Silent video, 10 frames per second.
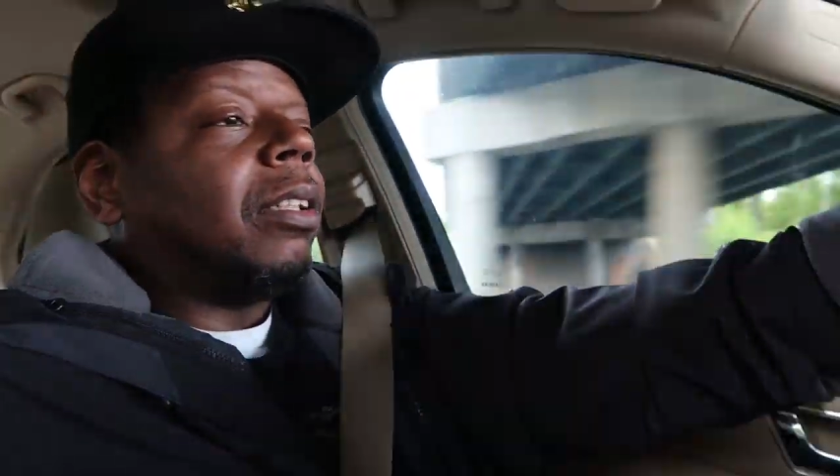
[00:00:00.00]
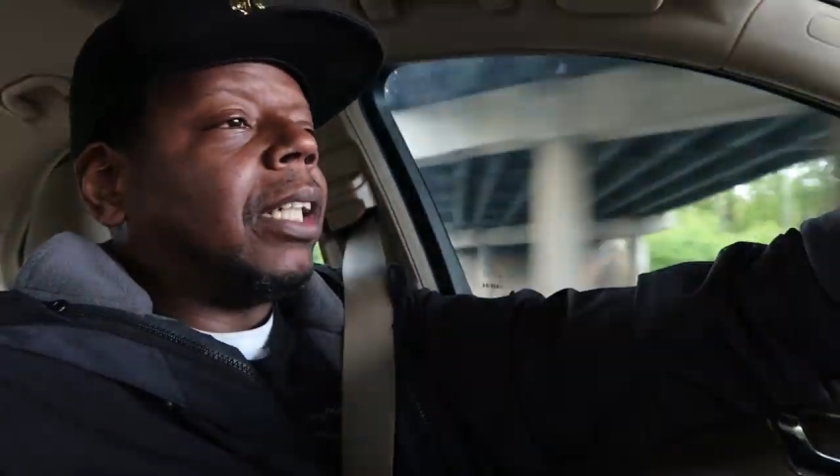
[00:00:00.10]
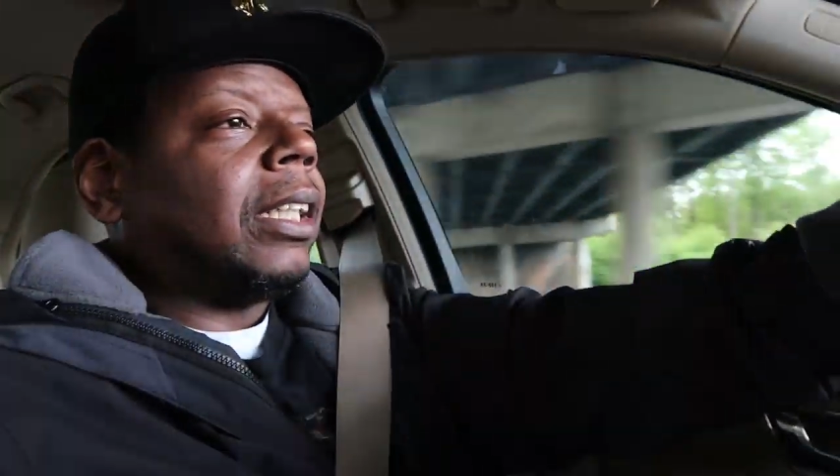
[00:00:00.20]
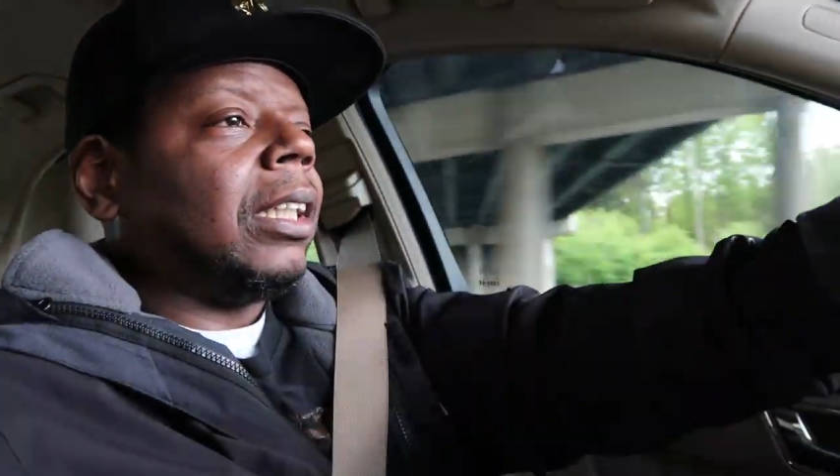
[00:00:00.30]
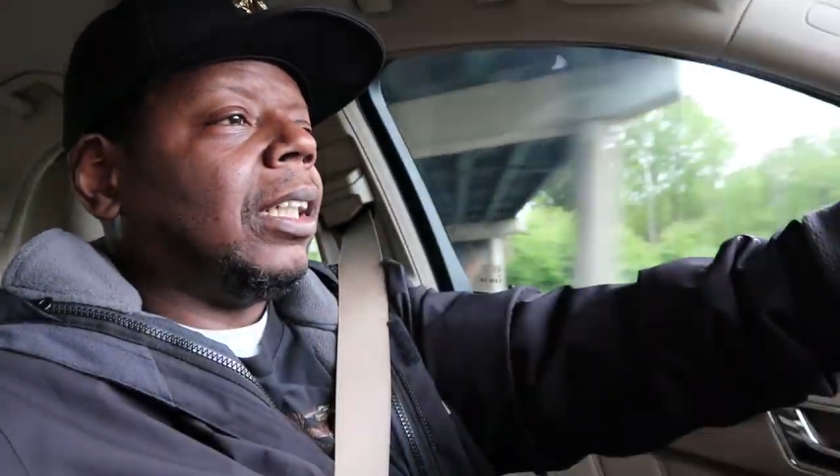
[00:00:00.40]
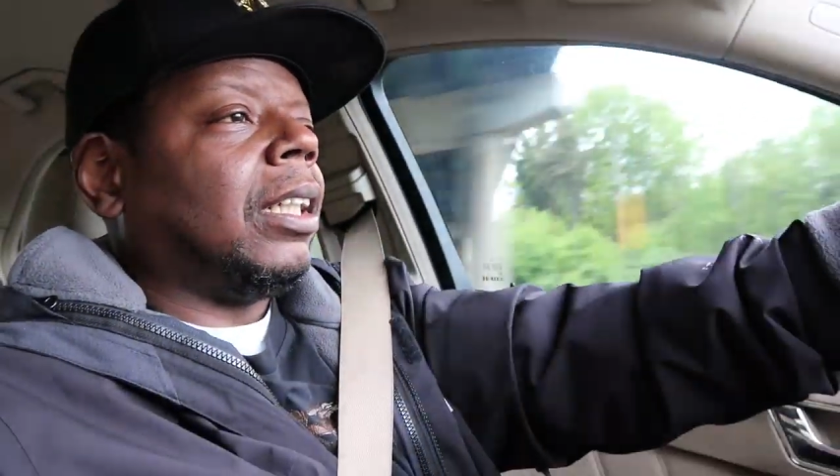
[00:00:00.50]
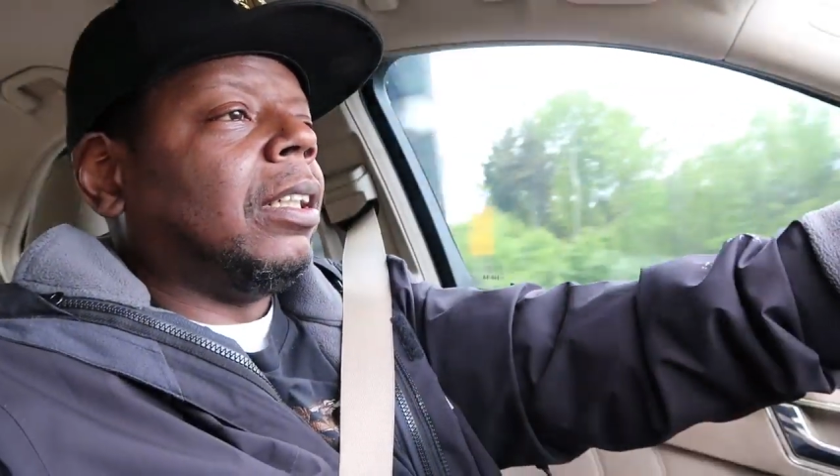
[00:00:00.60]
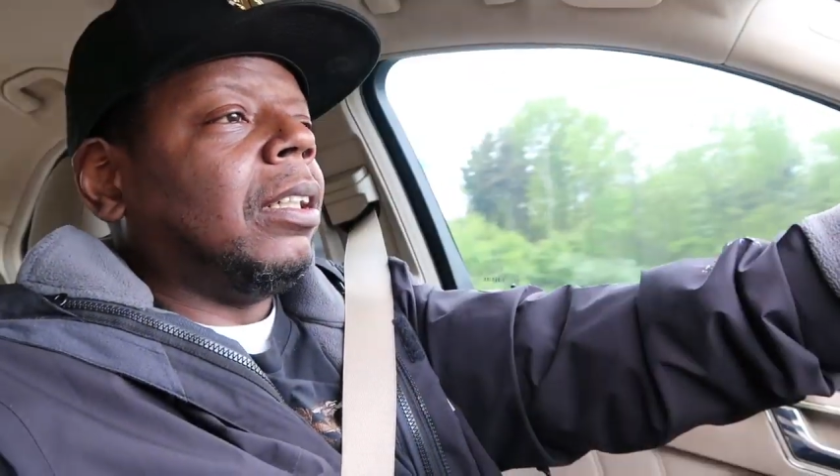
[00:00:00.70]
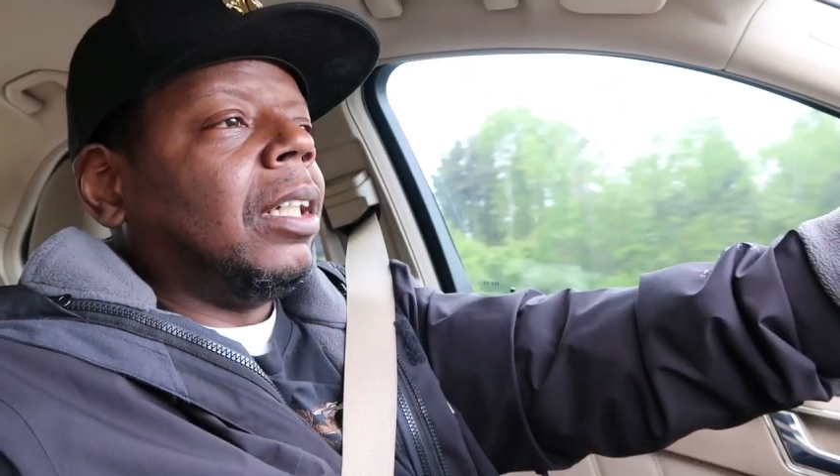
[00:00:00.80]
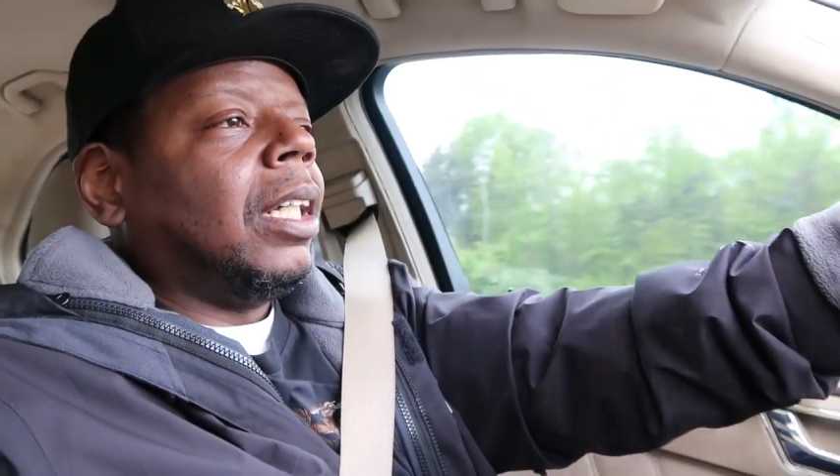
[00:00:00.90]
you're testing
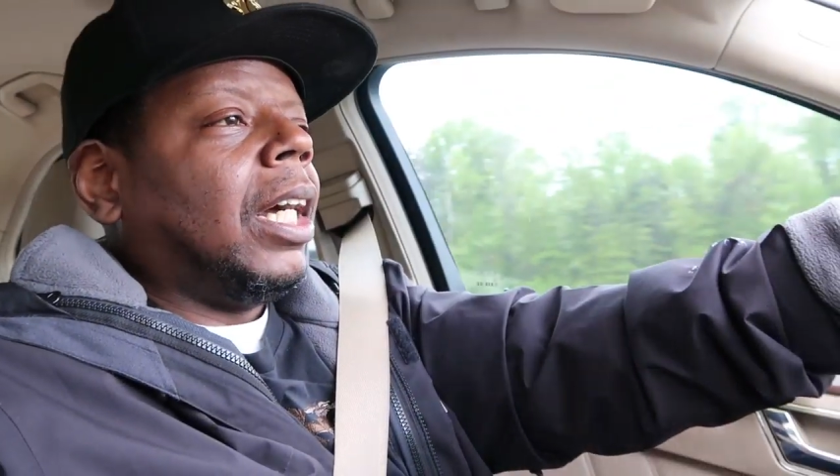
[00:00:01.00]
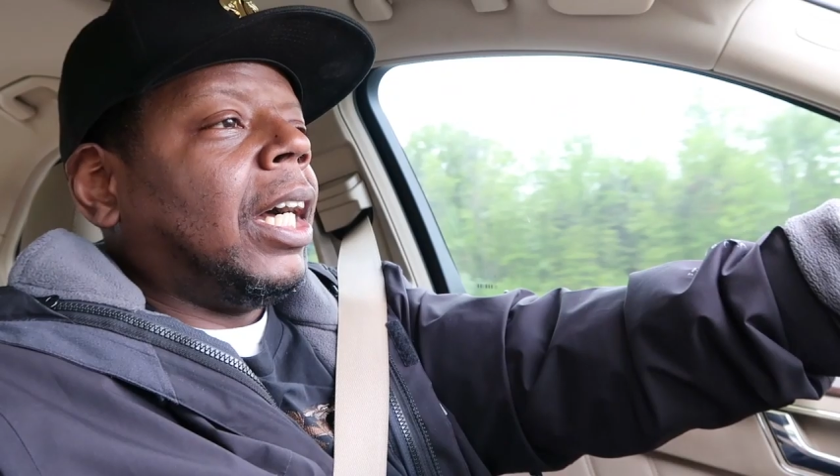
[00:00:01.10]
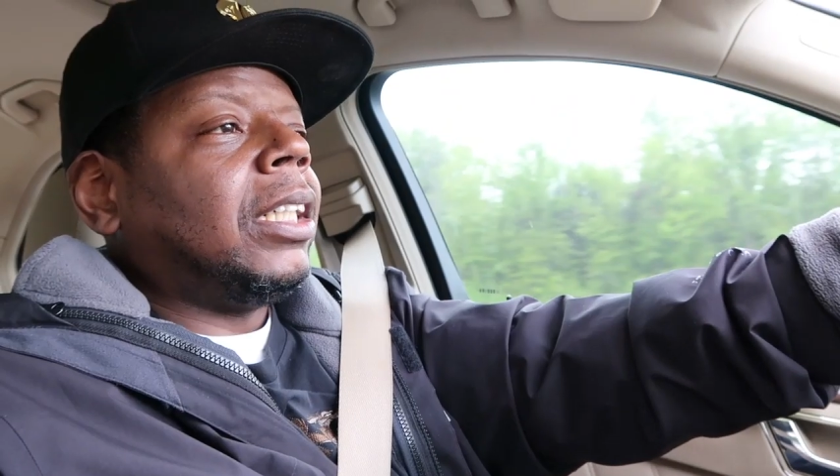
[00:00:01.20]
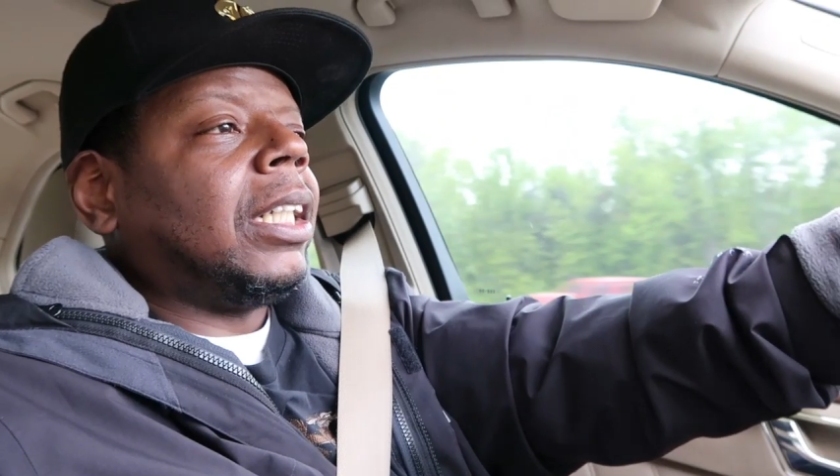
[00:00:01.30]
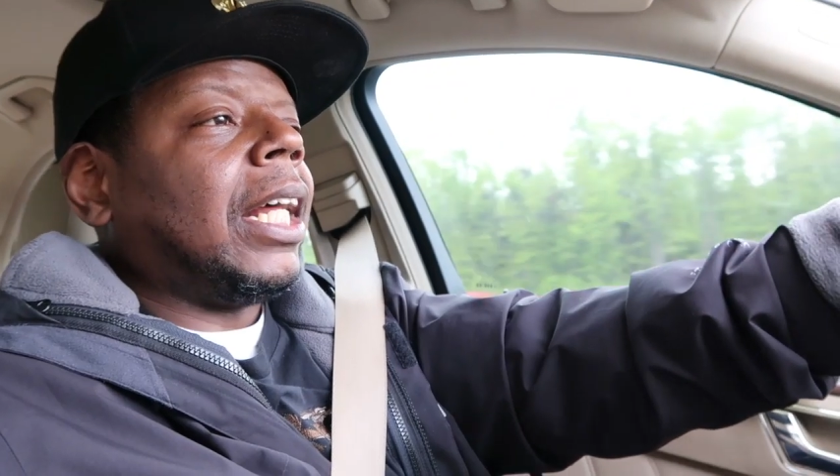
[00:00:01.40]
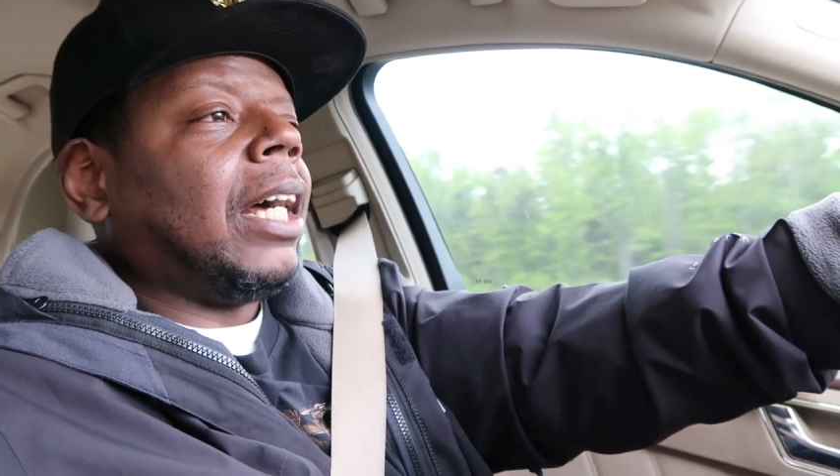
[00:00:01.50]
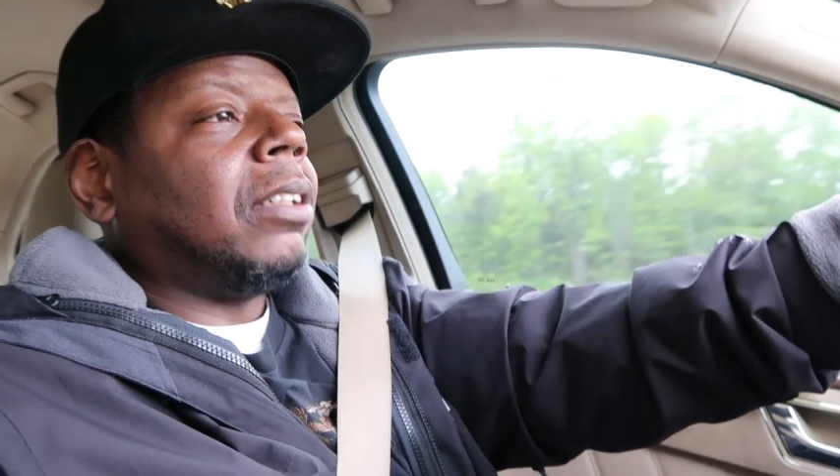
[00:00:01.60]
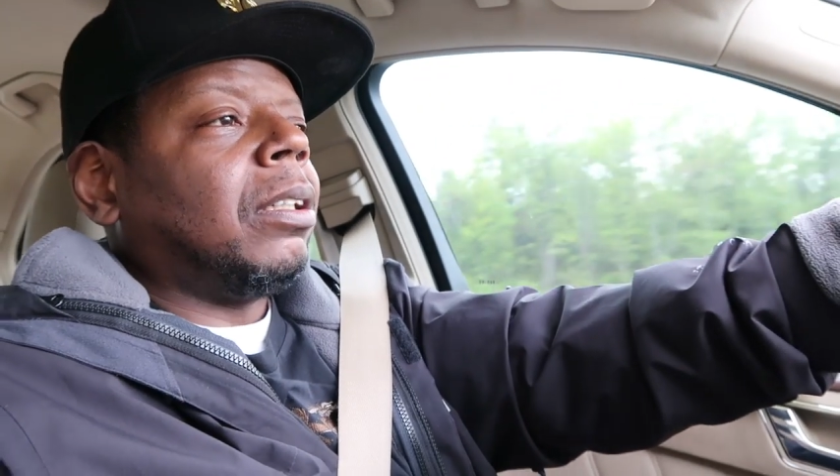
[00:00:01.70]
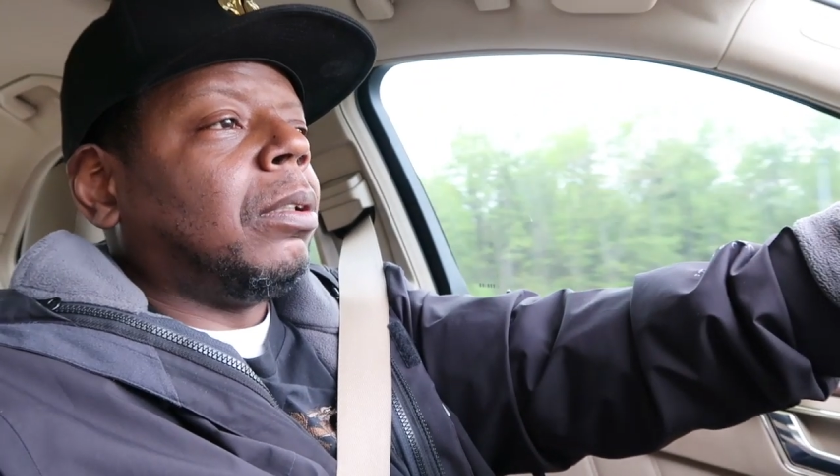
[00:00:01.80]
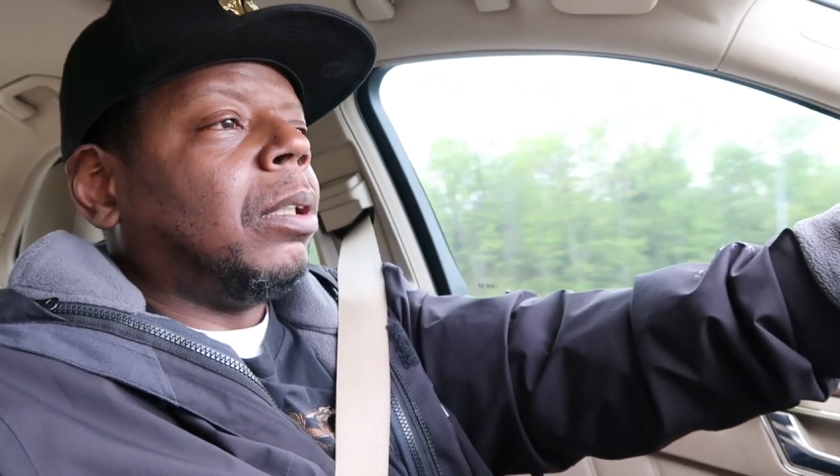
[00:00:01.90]

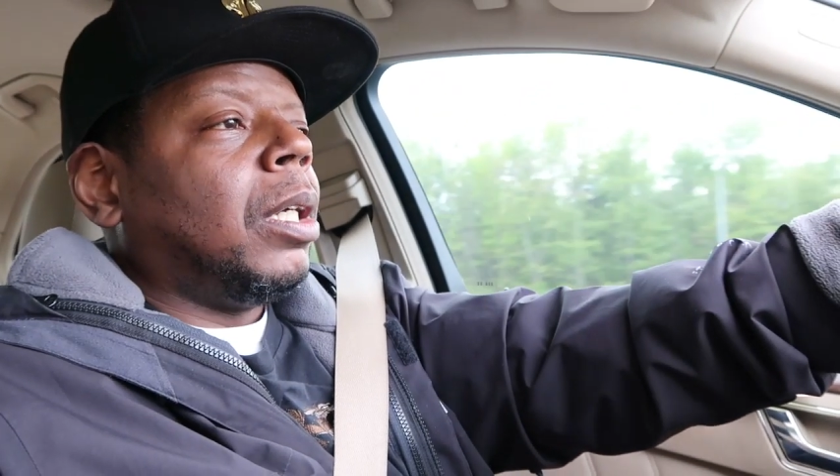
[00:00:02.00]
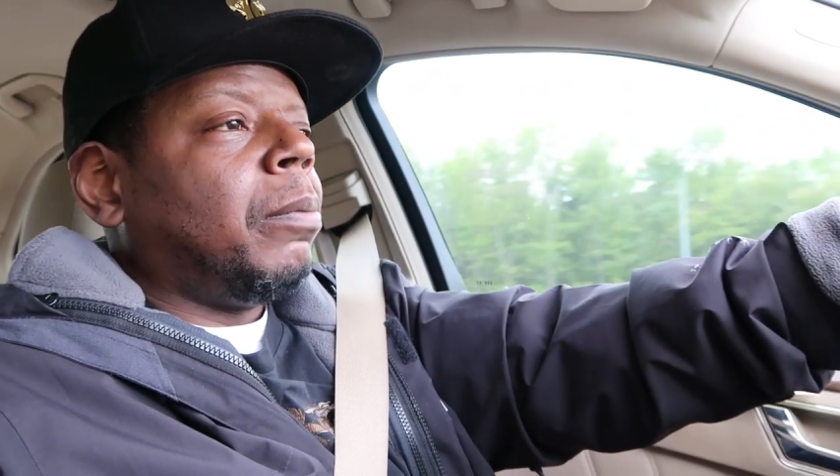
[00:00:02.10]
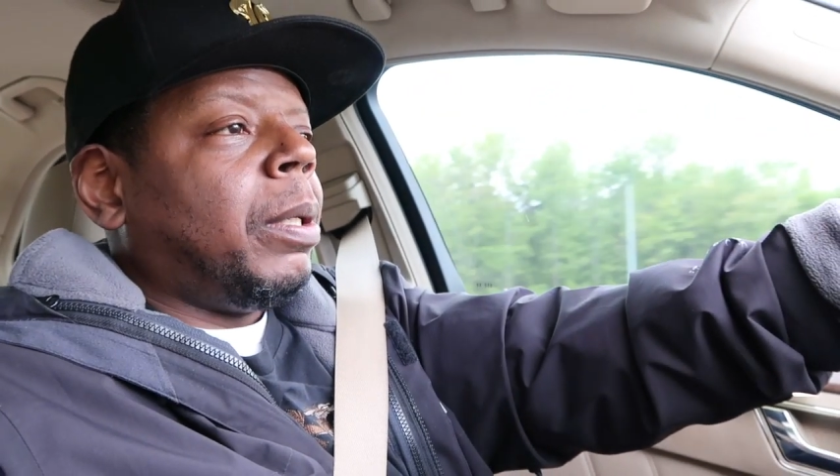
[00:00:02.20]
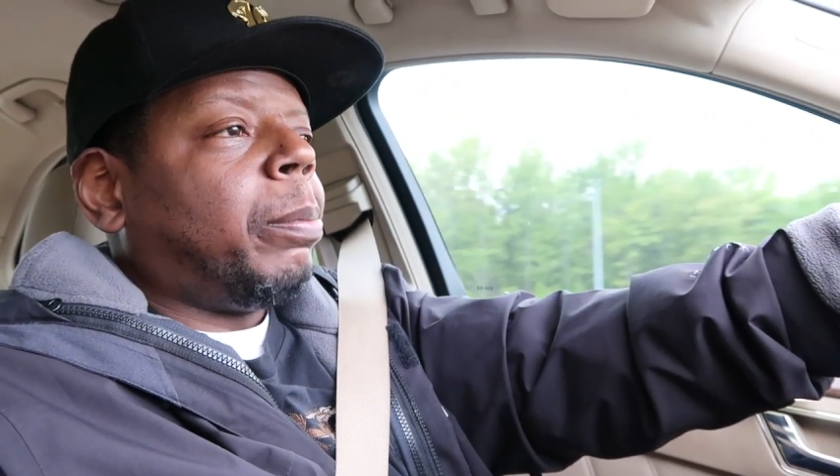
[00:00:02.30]
100,000